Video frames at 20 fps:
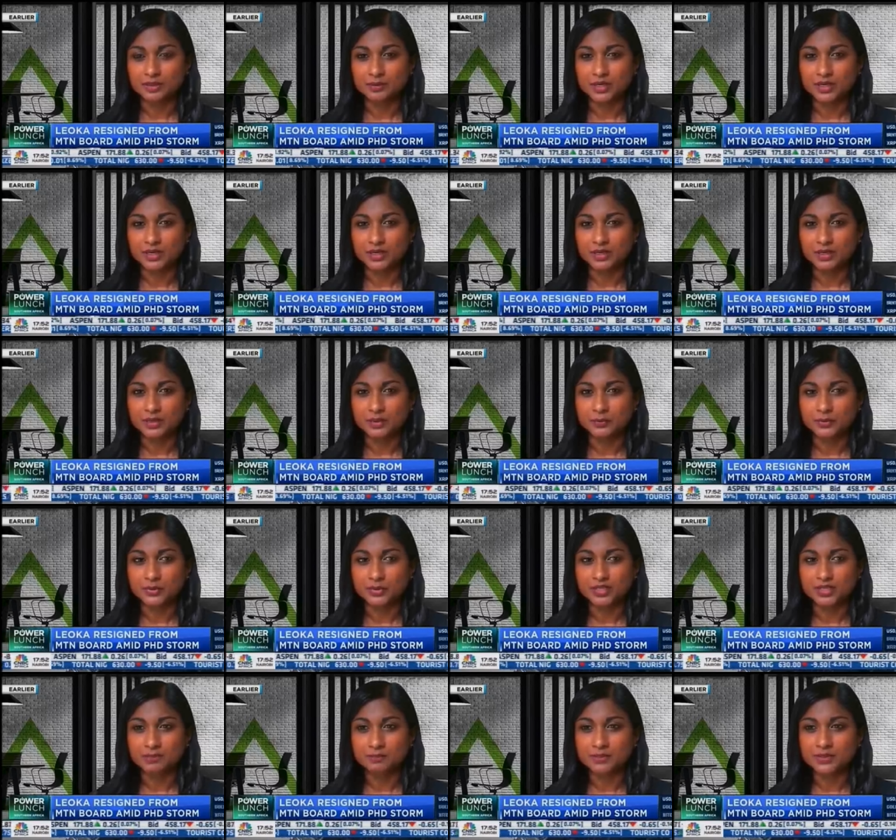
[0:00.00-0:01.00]
uh, putting
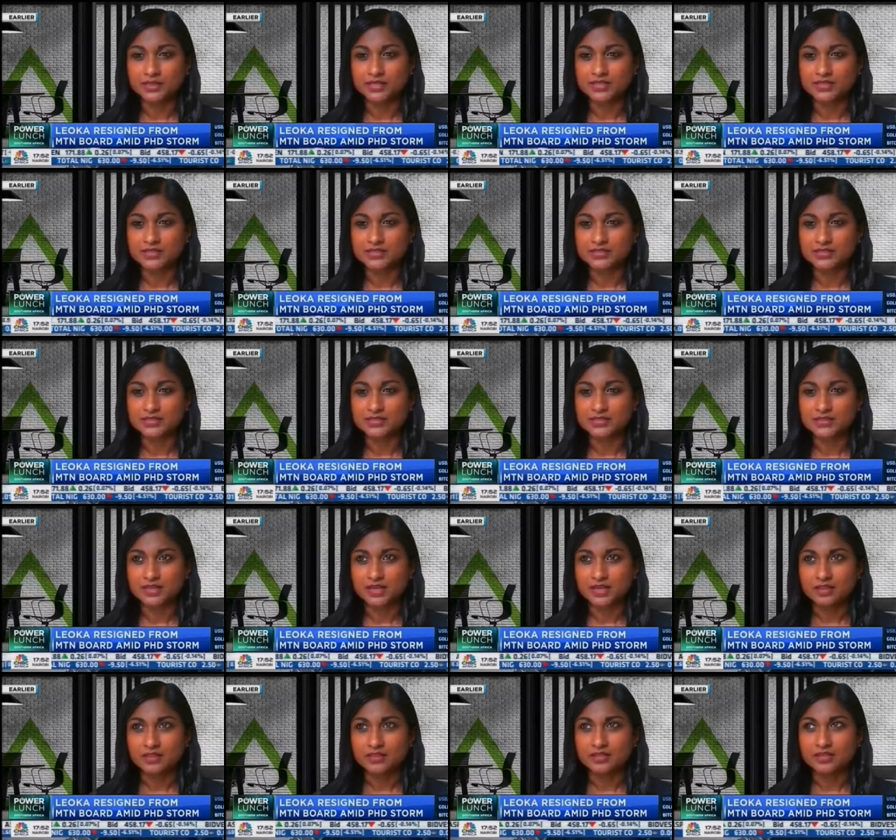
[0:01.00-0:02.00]
in place
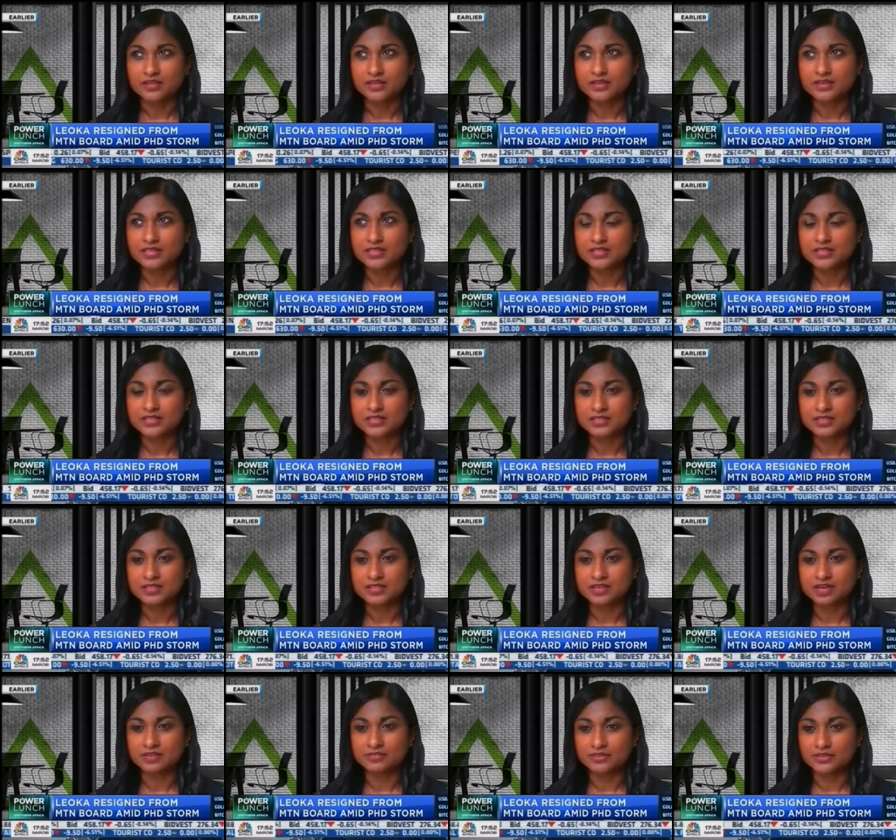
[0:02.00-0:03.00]
the necessary
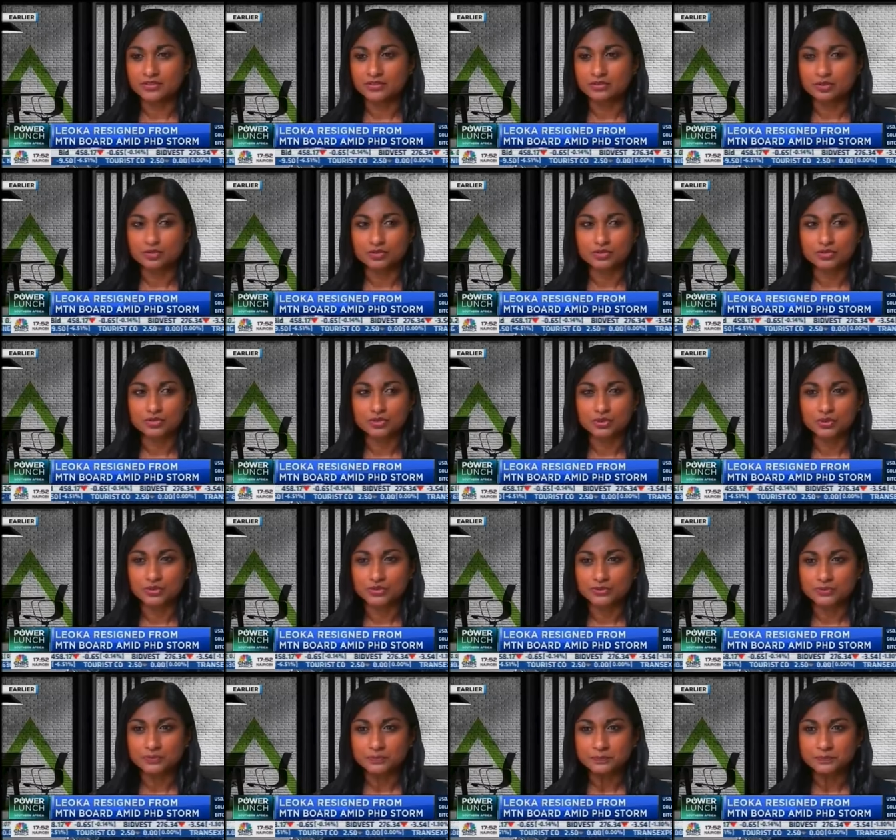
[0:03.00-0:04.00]
governance
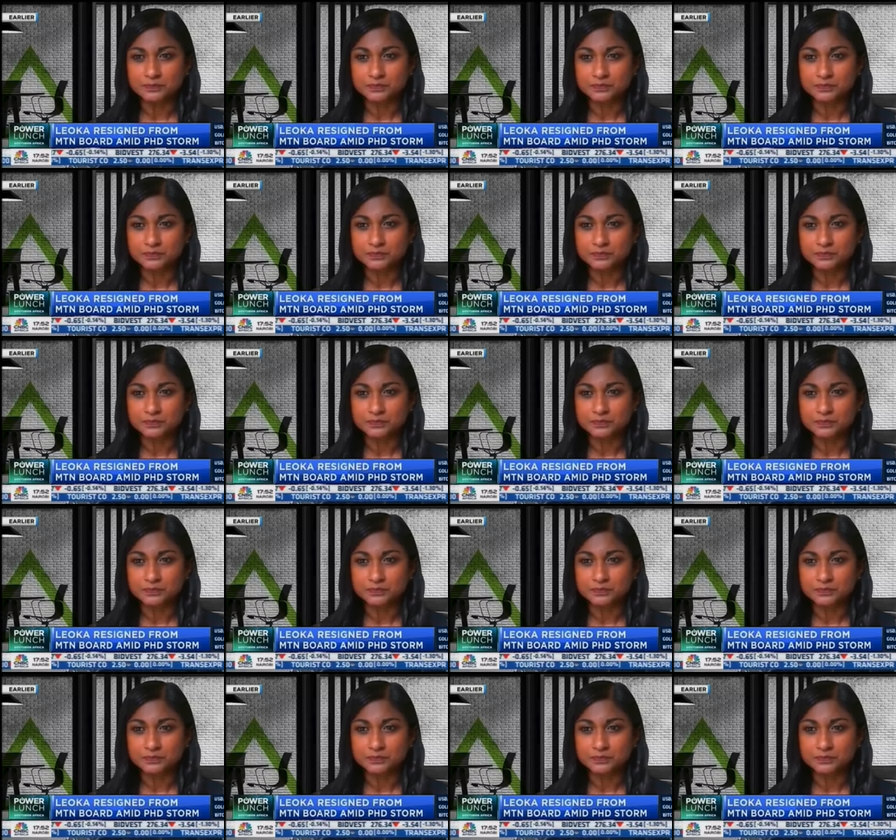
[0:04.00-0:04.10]
controls.